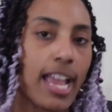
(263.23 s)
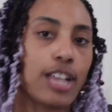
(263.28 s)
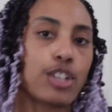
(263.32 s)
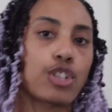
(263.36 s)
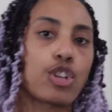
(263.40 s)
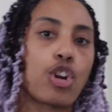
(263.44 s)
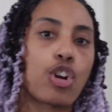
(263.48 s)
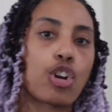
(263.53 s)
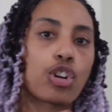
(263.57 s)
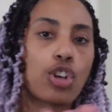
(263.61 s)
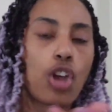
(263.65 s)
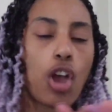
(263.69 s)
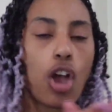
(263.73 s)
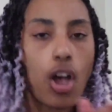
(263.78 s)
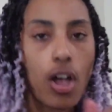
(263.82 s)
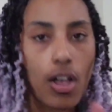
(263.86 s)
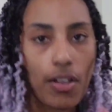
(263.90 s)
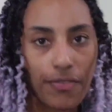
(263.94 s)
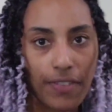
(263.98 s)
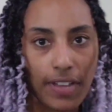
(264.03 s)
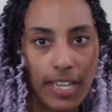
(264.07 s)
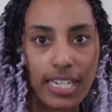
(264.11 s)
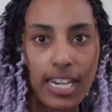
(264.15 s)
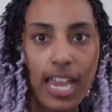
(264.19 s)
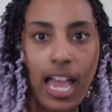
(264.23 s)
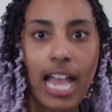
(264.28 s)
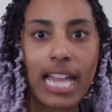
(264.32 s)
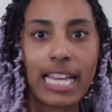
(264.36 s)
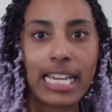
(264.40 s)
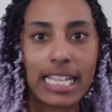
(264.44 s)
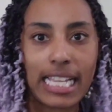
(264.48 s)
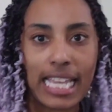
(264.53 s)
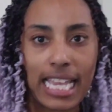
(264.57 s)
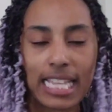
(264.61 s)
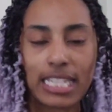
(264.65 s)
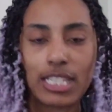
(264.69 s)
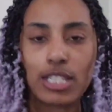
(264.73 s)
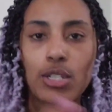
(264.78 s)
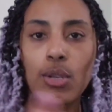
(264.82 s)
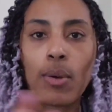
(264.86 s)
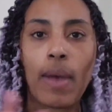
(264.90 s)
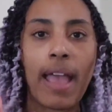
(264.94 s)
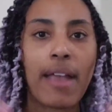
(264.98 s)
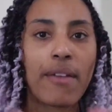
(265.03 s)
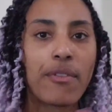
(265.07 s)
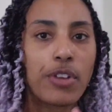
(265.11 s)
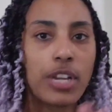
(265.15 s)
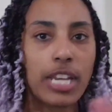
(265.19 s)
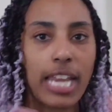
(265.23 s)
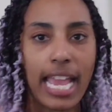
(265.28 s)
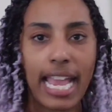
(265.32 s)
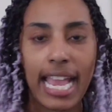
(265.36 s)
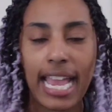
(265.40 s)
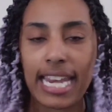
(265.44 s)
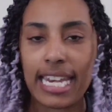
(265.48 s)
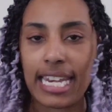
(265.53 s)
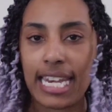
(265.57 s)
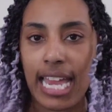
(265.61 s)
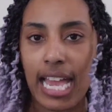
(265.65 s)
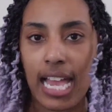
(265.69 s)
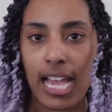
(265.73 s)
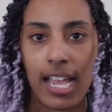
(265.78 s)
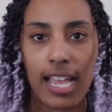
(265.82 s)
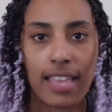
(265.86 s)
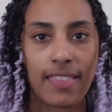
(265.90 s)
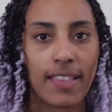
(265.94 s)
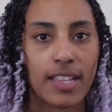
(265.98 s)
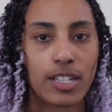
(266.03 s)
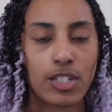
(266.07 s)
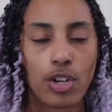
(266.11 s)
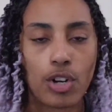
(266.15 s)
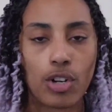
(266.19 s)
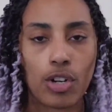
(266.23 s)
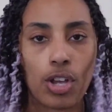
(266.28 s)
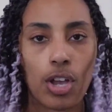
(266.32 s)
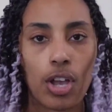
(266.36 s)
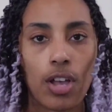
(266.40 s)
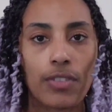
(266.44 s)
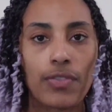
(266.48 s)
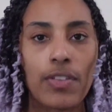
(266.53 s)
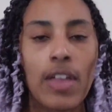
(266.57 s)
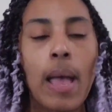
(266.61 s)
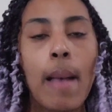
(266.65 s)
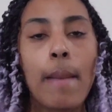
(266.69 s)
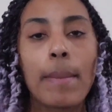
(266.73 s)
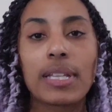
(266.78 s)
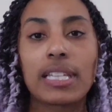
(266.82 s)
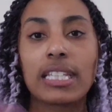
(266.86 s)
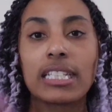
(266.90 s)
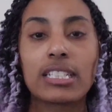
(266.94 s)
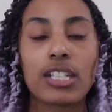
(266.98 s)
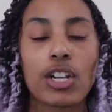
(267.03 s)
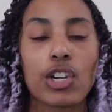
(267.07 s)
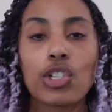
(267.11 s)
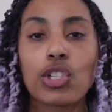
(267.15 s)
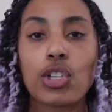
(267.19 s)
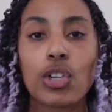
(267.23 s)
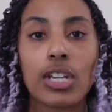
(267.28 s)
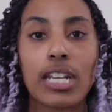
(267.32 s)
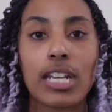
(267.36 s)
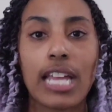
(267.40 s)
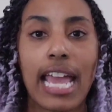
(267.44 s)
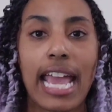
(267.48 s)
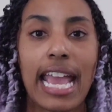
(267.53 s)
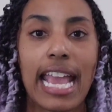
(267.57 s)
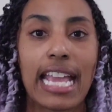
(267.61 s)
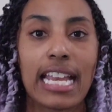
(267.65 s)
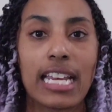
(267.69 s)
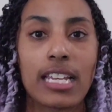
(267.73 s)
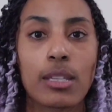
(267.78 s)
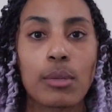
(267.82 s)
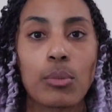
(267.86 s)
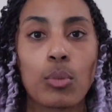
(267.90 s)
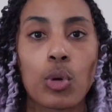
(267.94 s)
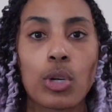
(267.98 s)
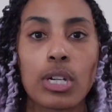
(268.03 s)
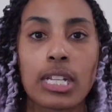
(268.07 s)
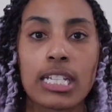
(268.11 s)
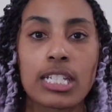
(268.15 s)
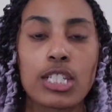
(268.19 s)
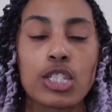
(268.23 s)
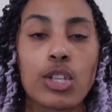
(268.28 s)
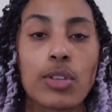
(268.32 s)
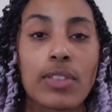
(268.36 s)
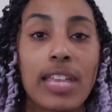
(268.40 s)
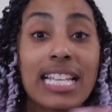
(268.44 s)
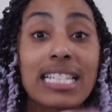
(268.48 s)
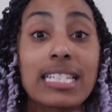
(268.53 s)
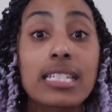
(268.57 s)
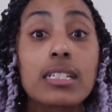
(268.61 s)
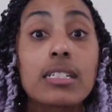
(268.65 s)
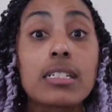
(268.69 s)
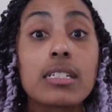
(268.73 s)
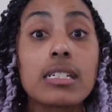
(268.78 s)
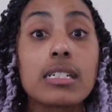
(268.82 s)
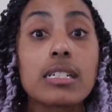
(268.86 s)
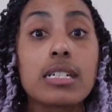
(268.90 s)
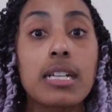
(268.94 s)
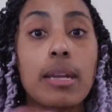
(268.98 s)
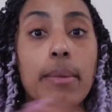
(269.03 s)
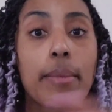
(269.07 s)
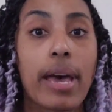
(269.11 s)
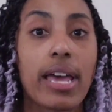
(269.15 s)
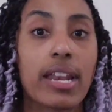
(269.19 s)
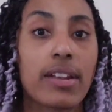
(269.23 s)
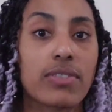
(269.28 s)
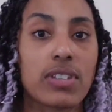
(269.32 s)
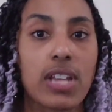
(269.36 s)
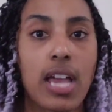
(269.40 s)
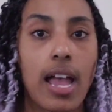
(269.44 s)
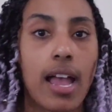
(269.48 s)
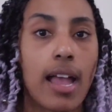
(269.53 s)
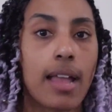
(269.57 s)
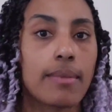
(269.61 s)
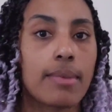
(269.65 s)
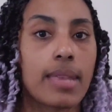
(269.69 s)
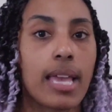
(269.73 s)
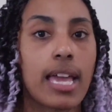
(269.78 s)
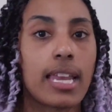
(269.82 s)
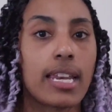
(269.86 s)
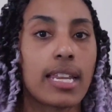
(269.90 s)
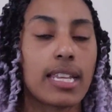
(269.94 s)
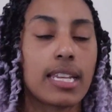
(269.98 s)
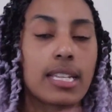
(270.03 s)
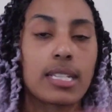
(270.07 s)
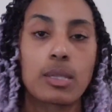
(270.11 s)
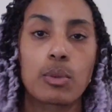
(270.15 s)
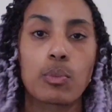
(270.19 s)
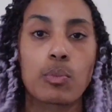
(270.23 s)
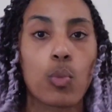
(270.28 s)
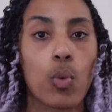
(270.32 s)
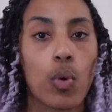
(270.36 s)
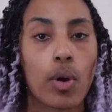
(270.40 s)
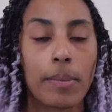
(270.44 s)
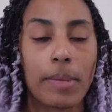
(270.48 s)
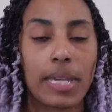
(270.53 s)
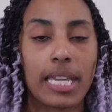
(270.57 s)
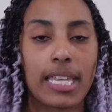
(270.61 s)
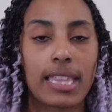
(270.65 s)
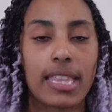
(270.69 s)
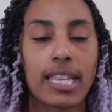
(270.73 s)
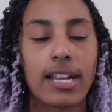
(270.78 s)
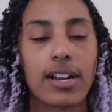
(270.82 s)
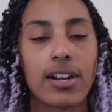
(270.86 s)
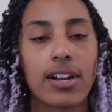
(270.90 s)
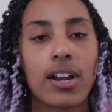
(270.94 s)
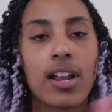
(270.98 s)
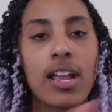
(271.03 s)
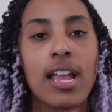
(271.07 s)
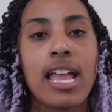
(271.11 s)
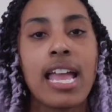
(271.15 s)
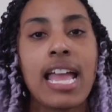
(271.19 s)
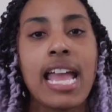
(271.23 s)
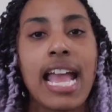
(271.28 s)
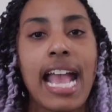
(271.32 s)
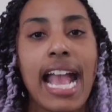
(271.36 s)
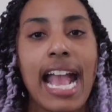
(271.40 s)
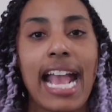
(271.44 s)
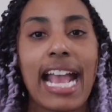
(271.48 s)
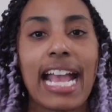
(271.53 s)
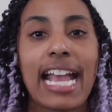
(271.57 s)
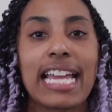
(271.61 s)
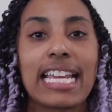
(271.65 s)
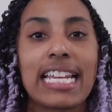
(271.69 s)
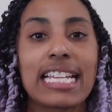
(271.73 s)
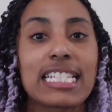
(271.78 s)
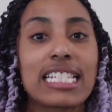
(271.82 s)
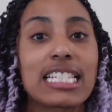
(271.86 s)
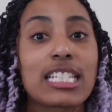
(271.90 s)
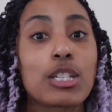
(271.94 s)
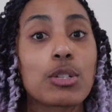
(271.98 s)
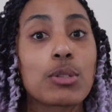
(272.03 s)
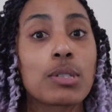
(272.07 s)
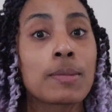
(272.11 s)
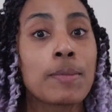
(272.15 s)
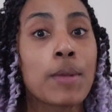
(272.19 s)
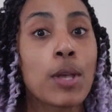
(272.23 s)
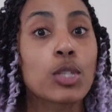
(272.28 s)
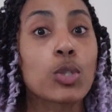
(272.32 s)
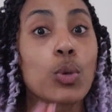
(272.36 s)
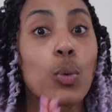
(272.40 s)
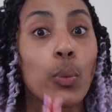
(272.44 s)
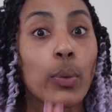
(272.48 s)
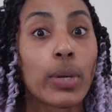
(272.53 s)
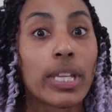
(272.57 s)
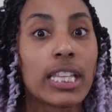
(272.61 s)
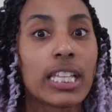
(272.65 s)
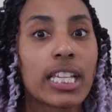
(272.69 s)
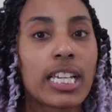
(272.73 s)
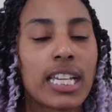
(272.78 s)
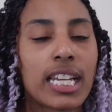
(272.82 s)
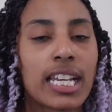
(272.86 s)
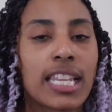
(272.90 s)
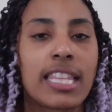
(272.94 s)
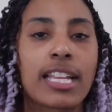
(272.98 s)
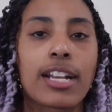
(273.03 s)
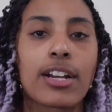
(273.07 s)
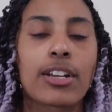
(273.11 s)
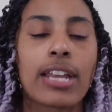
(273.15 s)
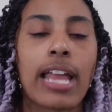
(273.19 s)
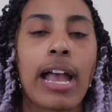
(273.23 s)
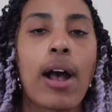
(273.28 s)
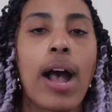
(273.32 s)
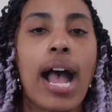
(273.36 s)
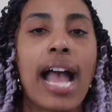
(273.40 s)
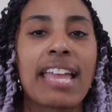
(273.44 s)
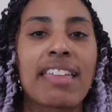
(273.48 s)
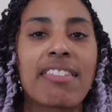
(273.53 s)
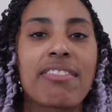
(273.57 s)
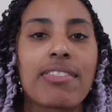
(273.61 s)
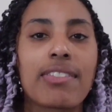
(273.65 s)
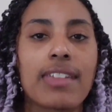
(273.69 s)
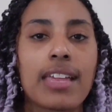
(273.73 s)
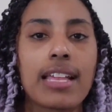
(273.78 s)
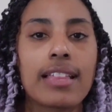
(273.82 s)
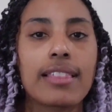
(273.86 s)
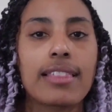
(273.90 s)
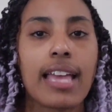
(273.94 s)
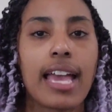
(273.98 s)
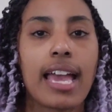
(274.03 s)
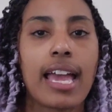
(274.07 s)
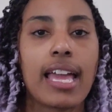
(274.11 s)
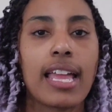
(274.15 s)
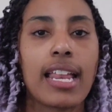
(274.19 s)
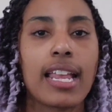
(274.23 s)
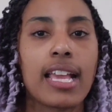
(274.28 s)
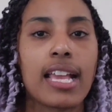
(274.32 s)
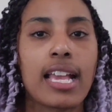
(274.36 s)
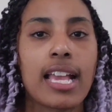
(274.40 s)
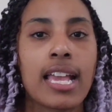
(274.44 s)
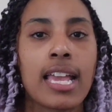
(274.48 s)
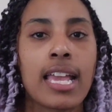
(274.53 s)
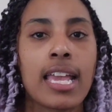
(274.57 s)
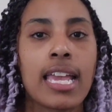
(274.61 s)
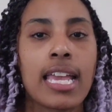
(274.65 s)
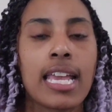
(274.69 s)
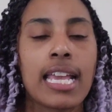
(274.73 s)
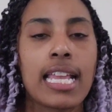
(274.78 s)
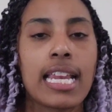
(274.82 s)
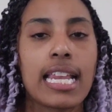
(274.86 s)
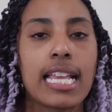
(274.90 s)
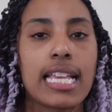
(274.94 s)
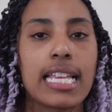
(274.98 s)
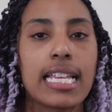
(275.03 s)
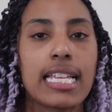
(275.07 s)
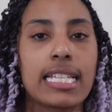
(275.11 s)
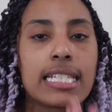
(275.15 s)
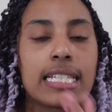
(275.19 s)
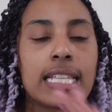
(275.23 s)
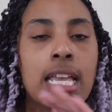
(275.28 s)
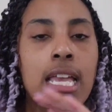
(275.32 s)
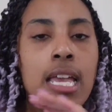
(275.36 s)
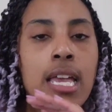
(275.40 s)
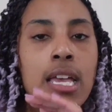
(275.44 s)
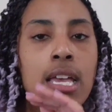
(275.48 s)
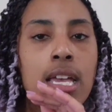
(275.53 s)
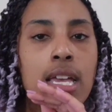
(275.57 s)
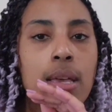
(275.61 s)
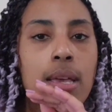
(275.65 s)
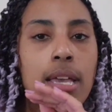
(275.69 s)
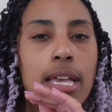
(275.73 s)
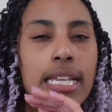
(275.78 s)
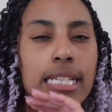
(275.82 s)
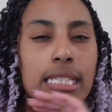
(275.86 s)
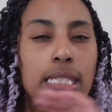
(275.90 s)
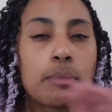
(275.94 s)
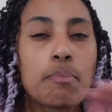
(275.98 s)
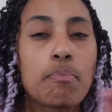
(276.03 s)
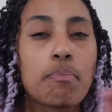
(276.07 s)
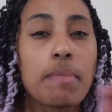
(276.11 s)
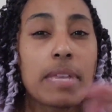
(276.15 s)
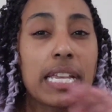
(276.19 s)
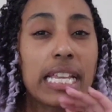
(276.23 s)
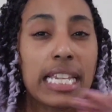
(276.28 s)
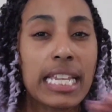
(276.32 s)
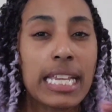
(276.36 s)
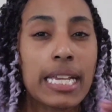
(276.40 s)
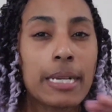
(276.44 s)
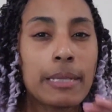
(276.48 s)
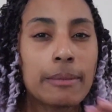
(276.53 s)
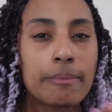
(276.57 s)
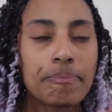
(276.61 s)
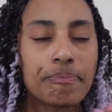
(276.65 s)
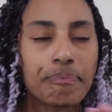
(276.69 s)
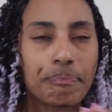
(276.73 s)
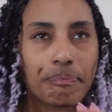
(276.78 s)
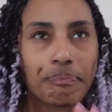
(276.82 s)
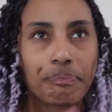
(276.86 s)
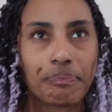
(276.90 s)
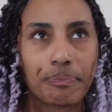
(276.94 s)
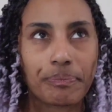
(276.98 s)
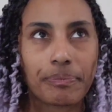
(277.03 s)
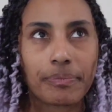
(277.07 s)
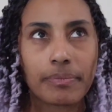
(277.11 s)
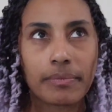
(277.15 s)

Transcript: and turned off at 9 again. So every day at 9 they turn off, but they turn on at 8 in the morning. So that's a good amount of time that it is warming in there and it still smells really good in there. Now I think that it is it's medium